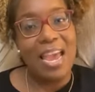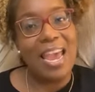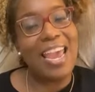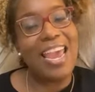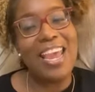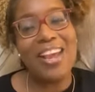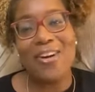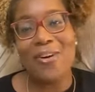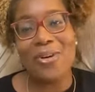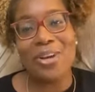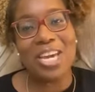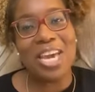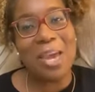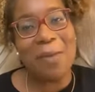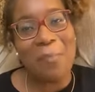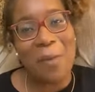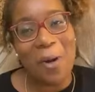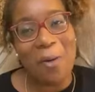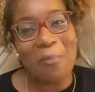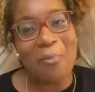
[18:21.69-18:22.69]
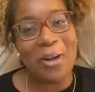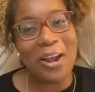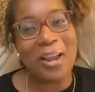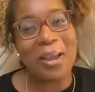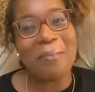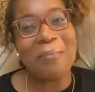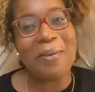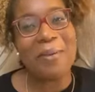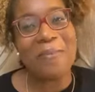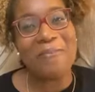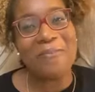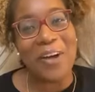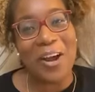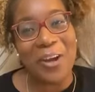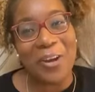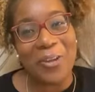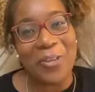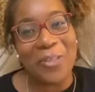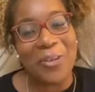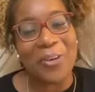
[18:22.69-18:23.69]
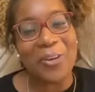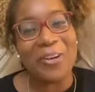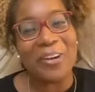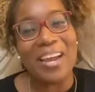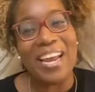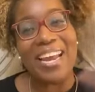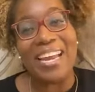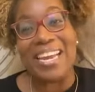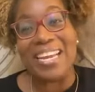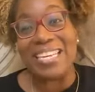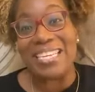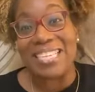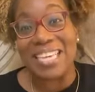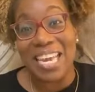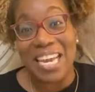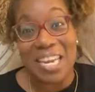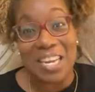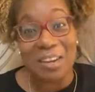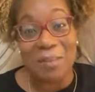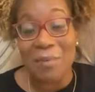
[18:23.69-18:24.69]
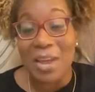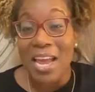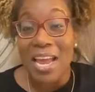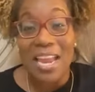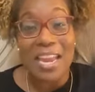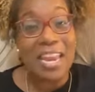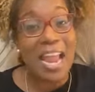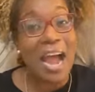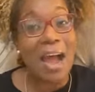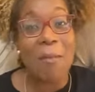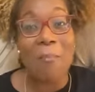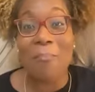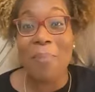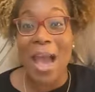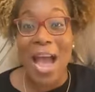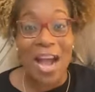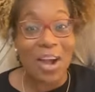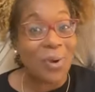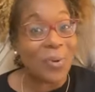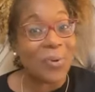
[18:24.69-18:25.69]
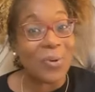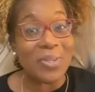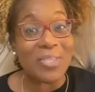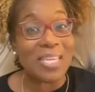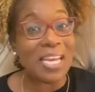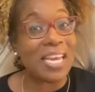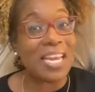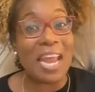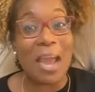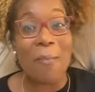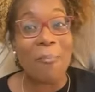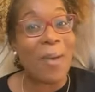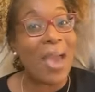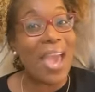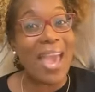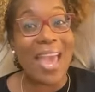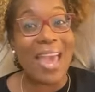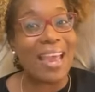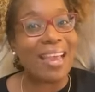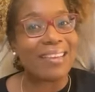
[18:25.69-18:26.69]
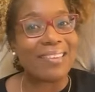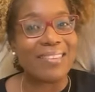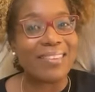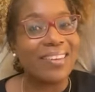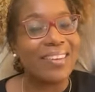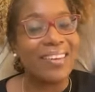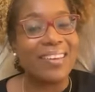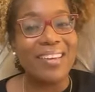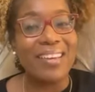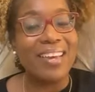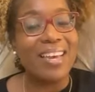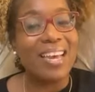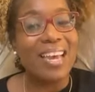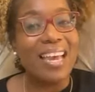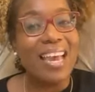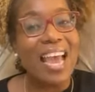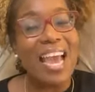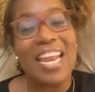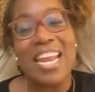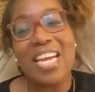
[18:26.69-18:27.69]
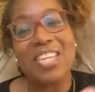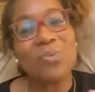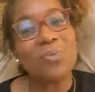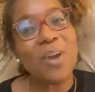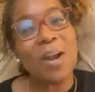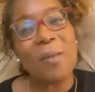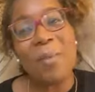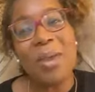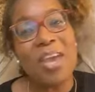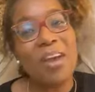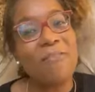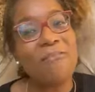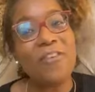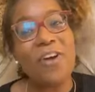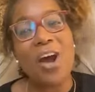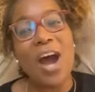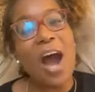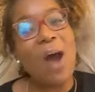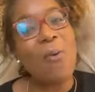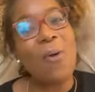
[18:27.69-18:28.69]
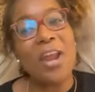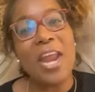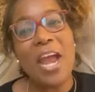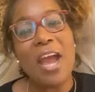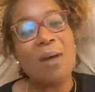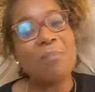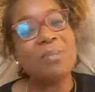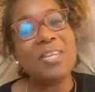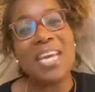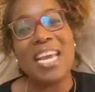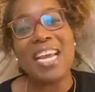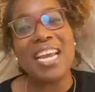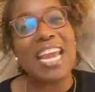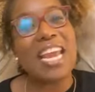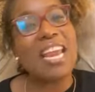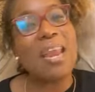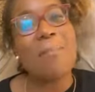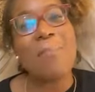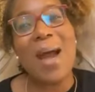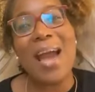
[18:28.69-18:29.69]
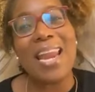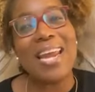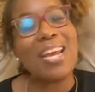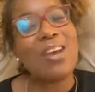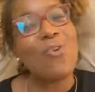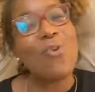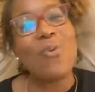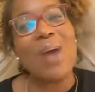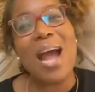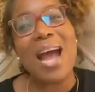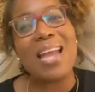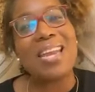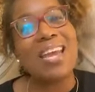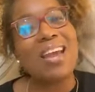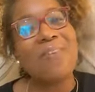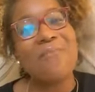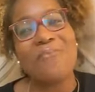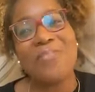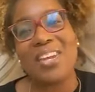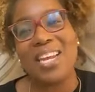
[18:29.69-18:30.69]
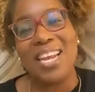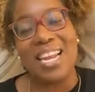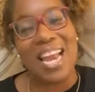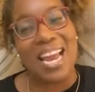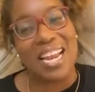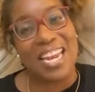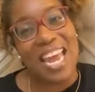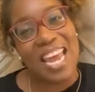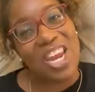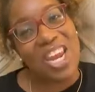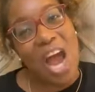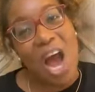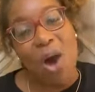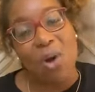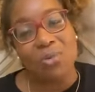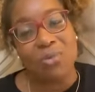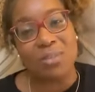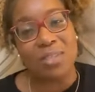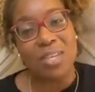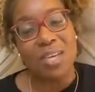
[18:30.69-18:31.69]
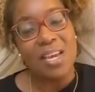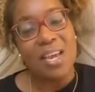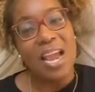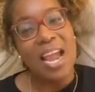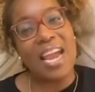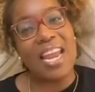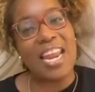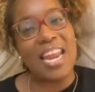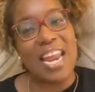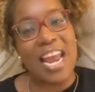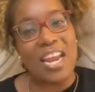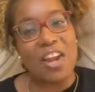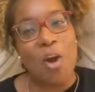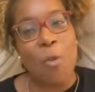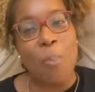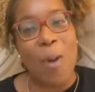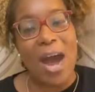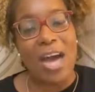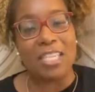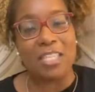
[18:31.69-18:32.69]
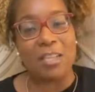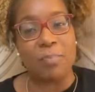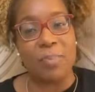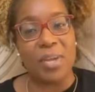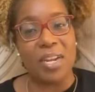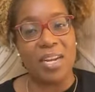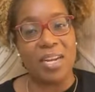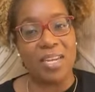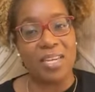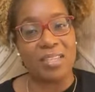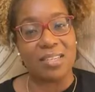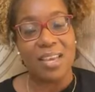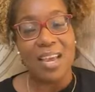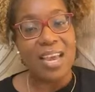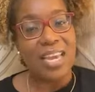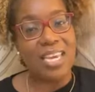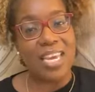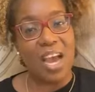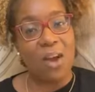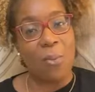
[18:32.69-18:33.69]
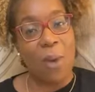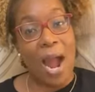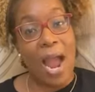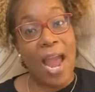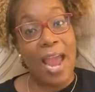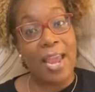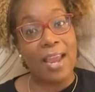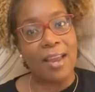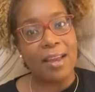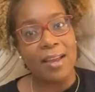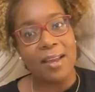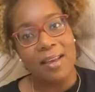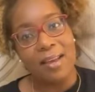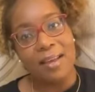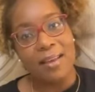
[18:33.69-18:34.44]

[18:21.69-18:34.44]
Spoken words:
And he going to keep on bringing me further in his kingdom, not backwards in that past. And that's what I'm here for. I want to help dig anybody who out there feeling like they lost. And it ain't no possibilities. You're right.